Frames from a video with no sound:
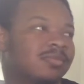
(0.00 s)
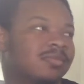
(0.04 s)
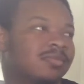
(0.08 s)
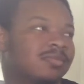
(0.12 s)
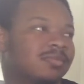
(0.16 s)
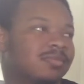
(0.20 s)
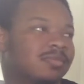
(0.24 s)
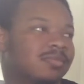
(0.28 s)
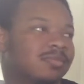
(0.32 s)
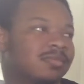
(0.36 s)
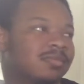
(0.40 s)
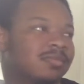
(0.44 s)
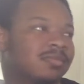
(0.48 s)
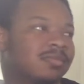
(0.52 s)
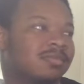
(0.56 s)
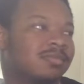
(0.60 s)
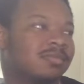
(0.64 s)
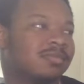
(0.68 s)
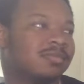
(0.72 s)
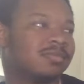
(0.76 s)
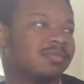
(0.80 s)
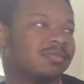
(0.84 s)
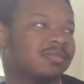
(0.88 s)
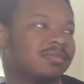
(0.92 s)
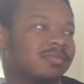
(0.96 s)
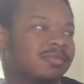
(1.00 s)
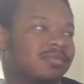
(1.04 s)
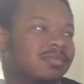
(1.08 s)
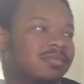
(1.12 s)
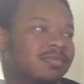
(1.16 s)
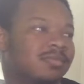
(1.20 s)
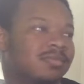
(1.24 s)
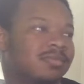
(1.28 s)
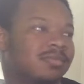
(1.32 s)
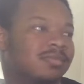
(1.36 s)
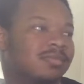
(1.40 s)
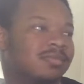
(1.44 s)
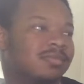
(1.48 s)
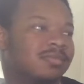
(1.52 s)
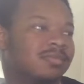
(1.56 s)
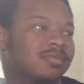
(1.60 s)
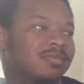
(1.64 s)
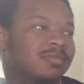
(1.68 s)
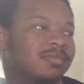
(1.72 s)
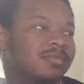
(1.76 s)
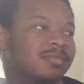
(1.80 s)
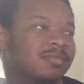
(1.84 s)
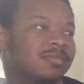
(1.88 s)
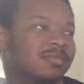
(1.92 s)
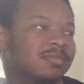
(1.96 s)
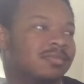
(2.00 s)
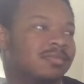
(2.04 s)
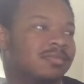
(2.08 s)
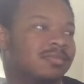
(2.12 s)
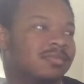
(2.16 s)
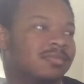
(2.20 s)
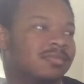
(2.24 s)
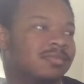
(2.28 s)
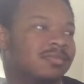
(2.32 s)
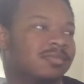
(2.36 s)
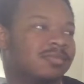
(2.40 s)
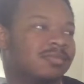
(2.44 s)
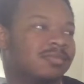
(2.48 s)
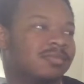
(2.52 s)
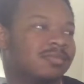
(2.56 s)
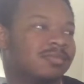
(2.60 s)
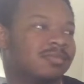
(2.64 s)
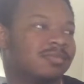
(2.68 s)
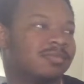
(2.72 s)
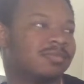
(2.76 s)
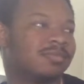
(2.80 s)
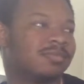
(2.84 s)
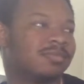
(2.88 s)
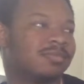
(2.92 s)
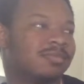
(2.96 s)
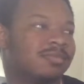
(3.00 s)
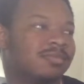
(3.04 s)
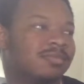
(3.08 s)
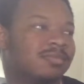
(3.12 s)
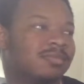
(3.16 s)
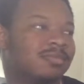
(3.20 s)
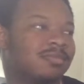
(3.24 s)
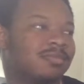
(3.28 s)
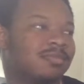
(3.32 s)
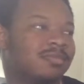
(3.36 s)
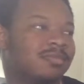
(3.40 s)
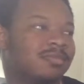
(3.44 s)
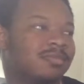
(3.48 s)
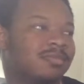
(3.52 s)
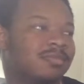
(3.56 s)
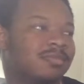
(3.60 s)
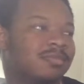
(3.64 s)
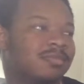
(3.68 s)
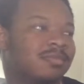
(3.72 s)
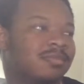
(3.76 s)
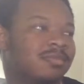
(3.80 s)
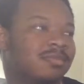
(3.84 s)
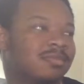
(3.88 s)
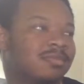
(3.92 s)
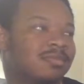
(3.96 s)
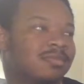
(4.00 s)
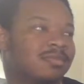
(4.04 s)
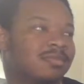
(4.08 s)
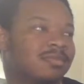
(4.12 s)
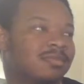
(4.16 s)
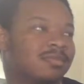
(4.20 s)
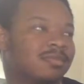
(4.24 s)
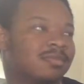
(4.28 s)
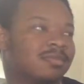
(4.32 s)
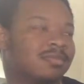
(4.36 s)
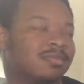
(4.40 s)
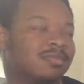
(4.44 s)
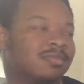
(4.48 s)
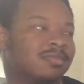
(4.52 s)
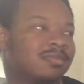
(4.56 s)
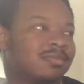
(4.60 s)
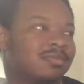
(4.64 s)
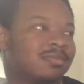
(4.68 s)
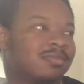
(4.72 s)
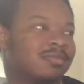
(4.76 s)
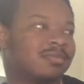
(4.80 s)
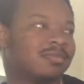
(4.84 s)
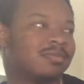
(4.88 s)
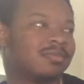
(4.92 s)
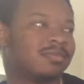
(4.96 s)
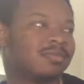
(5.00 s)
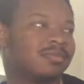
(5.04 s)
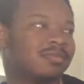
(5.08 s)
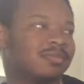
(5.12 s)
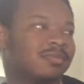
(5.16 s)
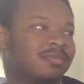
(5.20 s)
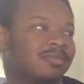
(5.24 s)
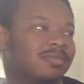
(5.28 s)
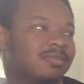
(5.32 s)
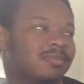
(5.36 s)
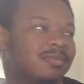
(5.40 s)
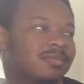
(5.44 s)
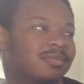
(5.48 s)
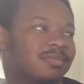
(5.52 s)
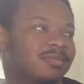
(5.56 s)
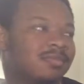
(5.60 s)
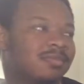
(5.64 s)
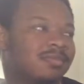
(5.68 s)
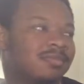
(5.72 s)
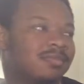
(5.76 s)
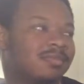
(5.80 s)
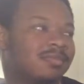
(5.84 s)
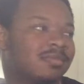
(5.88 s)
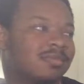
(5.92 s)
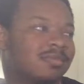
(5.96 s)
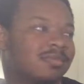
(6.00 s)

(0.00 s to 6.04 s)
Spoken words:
(silent)